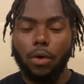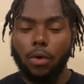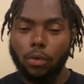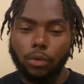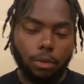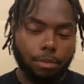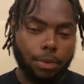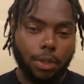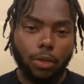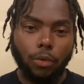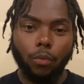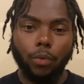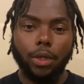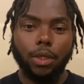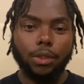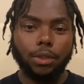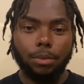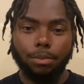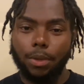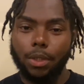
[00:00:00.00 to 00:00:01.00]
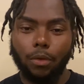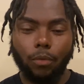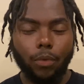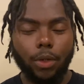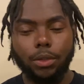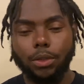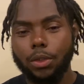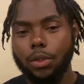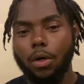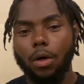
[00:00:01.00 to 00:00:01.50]
Oh, the big wins.
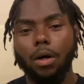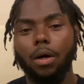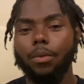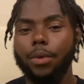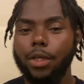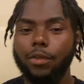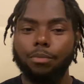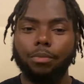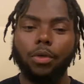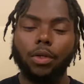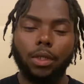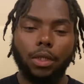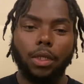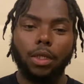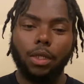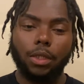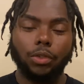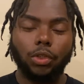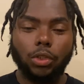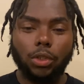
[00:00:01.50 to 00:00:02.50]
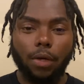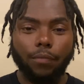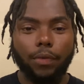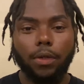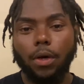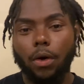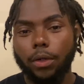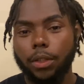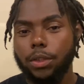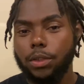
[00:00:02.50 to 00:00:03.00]
They're always putting it and shoving
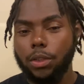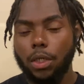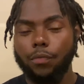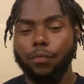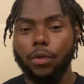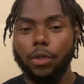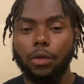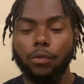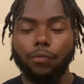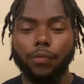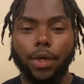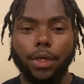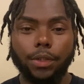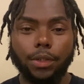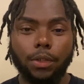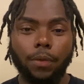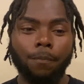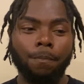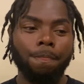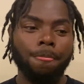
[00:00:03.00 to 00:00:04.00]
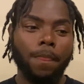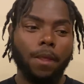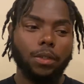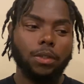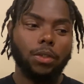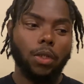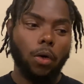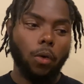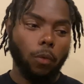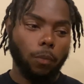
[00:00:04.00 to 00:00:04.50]
all this stuff in your face.
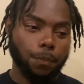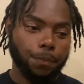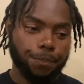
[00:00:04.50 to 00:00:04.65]
So